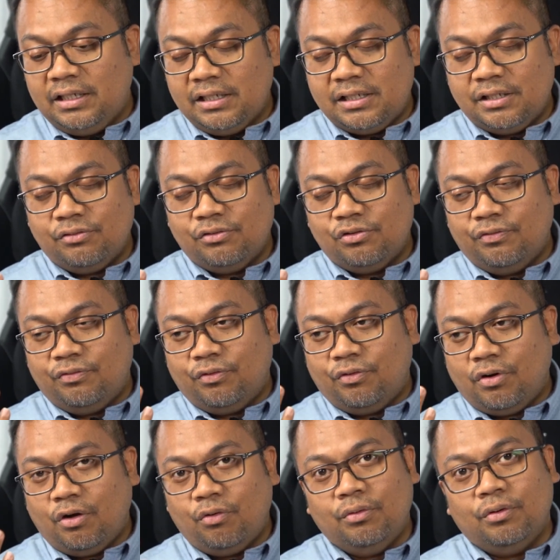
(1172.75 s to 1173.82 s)
and also
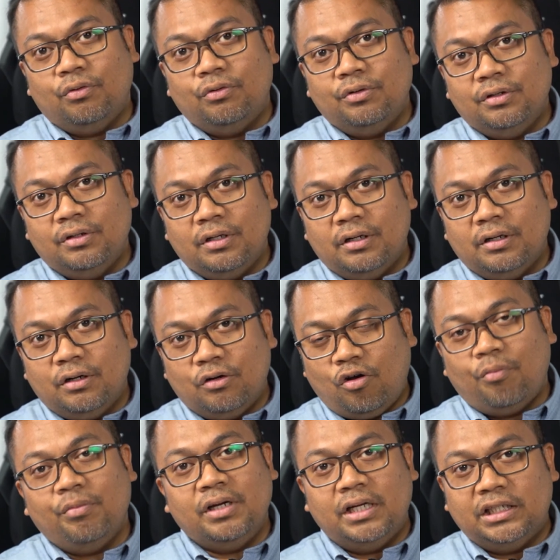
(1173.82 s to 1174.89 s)
for our own
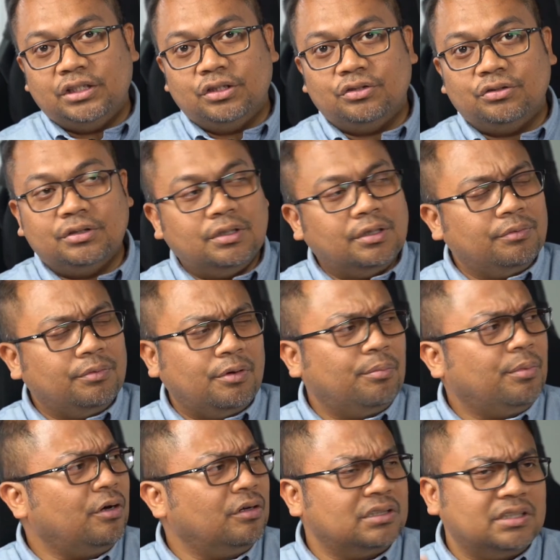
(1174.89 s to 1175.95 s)
accommodation. So
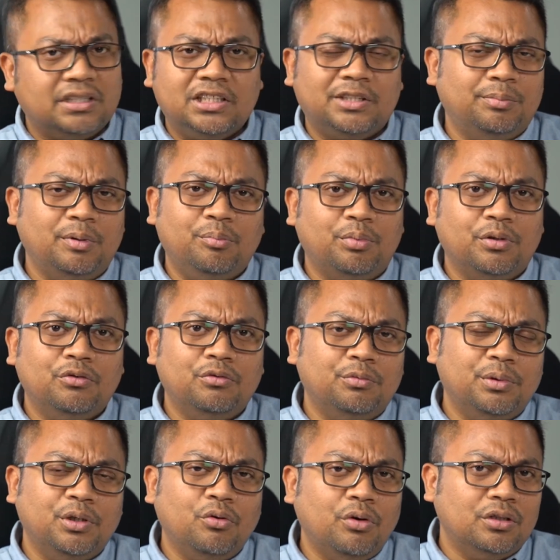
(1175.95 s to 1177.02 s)
about 6 people will
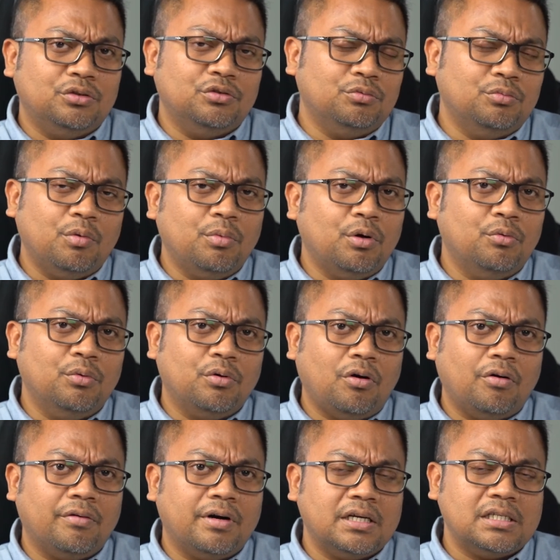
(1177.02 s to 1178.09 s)
be going to Mobile World
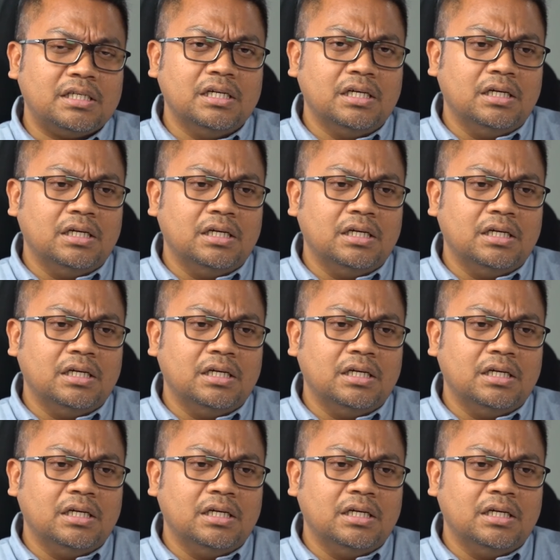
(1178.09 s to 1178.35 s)
Congress